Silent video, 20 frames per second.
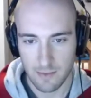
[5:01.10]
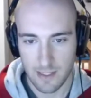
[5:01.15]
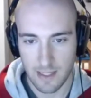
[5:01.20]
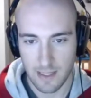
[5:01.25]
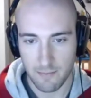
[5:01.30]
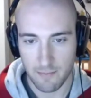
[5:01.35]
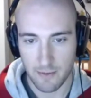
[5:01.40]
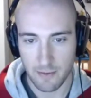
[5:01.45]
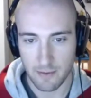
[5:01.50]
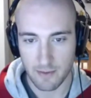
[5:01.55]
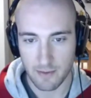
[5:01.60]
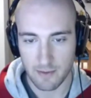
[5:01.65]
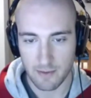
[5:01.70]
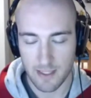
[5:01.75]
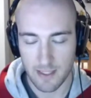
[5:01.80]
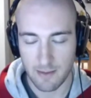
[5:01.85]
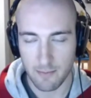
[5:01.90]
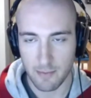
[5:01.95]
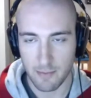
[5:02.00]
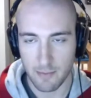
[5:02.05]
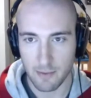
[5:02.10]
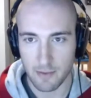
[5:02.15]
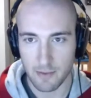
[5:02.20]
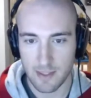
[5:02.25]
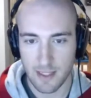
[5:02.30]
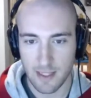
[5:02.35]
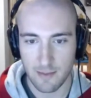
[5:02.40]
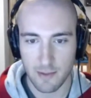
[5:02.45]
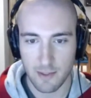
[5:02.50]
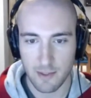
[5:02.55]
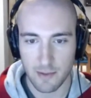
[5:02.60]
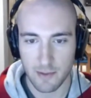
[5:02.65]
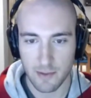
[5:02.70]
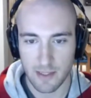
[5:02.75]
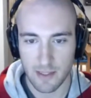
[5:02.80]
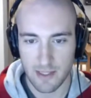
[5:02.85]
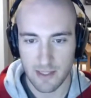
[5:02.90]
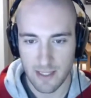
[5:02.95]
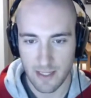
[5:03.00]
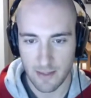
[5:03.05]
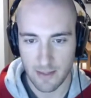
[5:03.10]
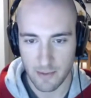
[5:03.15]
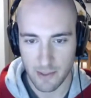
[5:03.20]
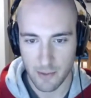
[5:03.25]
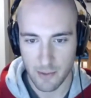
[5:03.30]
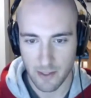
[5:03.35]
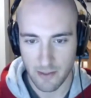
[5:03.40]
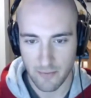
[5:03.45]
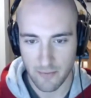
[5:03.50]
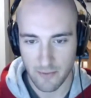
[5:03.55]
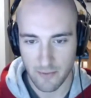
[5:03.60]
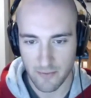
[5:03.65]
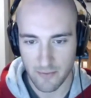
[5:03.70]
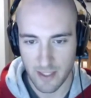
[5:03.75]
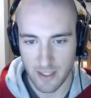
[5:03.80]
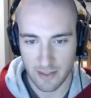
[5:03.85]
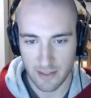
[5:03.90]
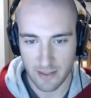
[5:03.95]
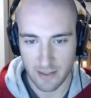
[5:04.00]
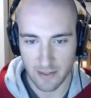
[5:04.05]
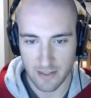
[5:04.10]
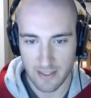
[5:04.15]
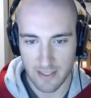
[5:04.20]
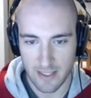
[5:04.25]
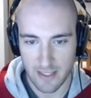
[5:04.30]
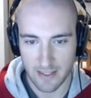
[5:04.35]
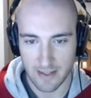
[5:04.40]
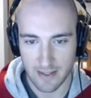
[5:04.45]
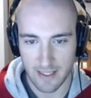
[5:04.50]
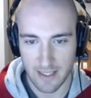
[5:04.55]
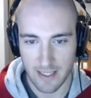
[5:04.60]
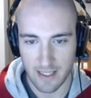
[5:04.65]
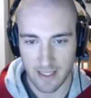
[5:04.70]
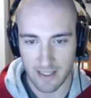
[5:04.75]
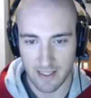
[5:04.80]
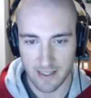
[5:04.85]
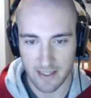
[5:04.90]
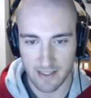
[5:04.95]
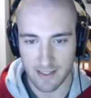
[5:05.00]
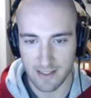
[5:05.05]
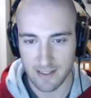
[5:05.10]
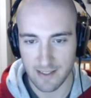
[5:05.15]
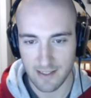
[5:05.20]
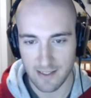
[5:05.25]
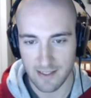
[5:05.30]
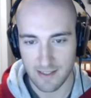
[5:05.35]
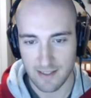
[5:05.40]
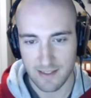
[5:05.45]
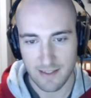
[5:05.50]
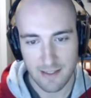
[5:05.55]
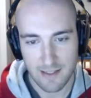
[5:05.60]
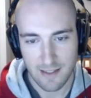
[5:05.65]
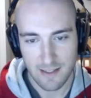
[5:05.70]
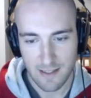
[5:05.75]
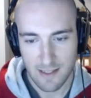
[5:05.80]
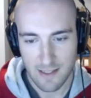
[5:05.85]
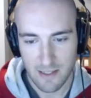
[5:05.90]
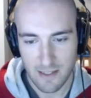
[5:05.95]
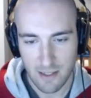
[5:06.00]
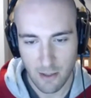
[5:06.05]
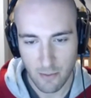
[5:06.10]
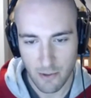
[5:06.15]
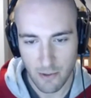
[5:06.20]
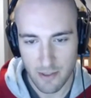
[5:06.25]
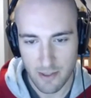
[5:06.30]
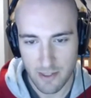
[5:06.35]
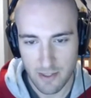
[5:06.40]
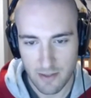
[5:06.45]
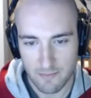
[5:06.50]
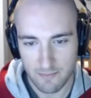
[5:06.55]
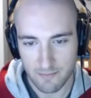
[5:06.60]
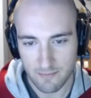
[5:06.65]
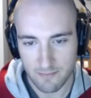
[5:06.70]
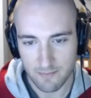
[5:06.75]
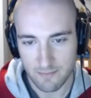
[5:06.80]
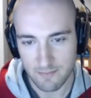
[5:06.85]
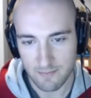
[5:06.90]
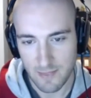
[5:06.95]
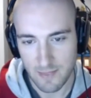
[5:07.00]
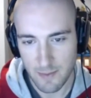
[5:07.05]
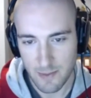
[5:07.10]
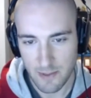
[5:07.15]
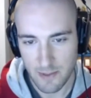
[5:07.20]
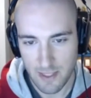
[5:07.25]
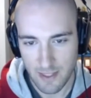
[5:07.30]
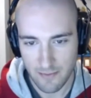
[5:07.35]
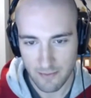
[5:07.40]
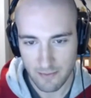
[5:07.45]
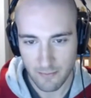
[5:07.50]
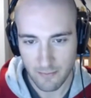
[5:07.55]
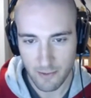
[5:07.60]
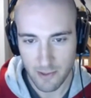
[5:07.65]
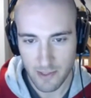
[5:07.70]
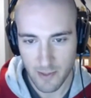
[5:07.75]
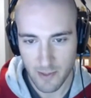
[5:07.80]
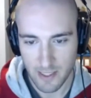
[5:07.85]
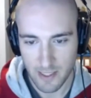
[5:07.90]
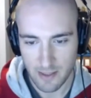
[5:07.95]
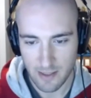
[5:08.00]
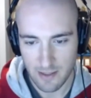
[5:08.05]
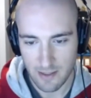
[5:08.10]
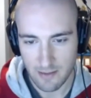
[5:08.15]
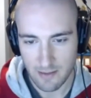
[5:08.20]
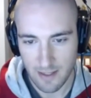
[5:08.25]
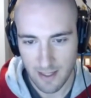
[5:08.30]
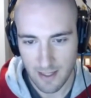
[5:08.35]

debut in December 2015 alongside the Star Wars Episode 7 Force Awakens.